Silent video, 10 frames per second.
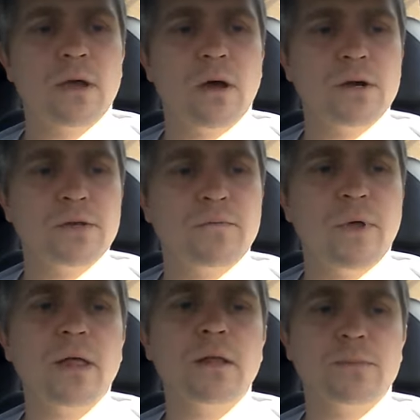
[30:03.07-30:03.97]
are
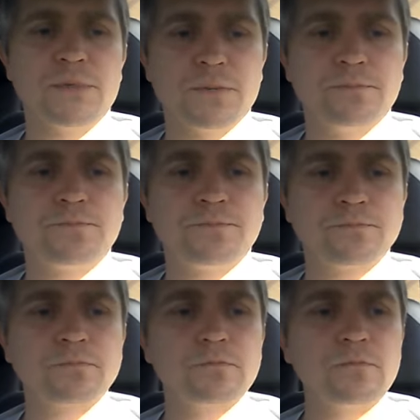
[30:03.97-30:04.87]
developed
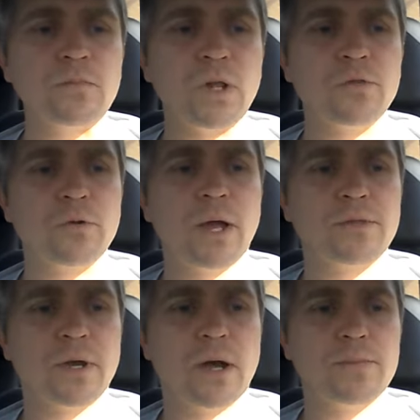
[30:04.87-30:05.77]
throughout
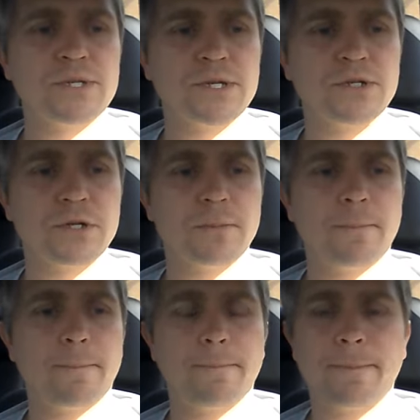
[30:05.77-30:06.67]
the composition.
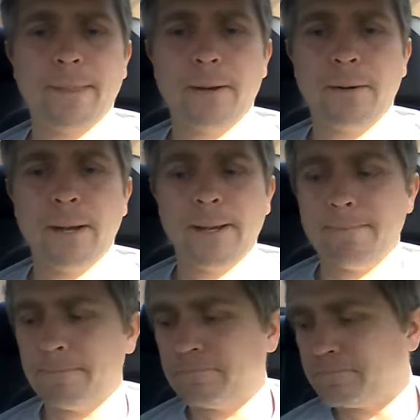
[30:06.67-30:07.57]
All right.
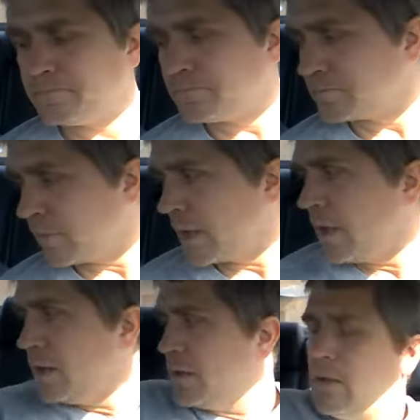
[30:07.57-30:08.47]

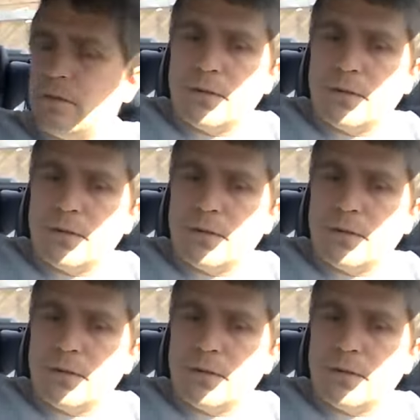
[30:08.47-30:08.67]
Well,